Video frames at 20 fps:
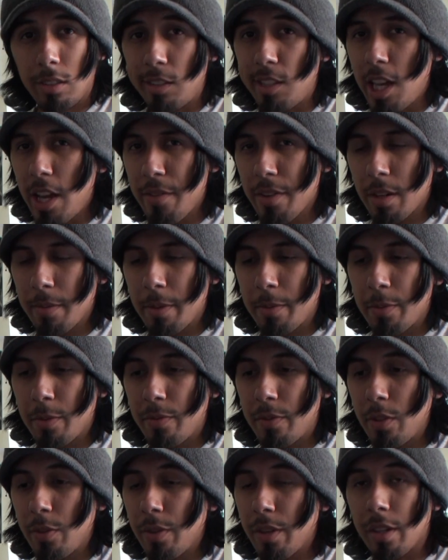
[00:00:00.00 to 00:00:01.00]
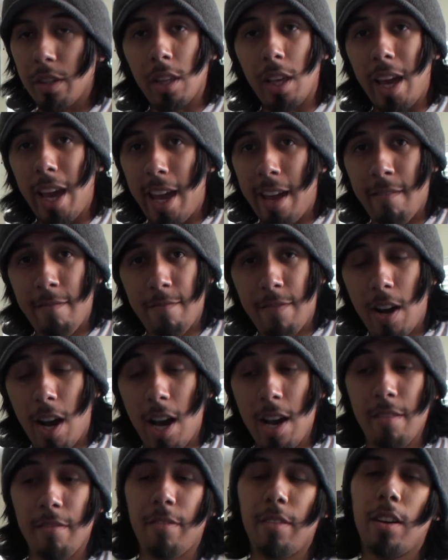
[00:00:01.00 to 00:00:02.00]
Today we're going to be reviewing the
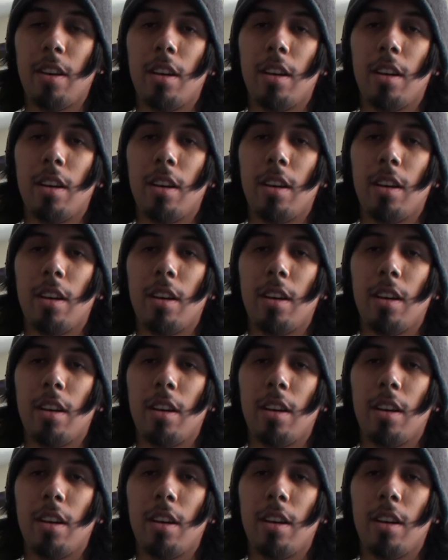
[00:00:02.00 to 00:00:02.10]
A5.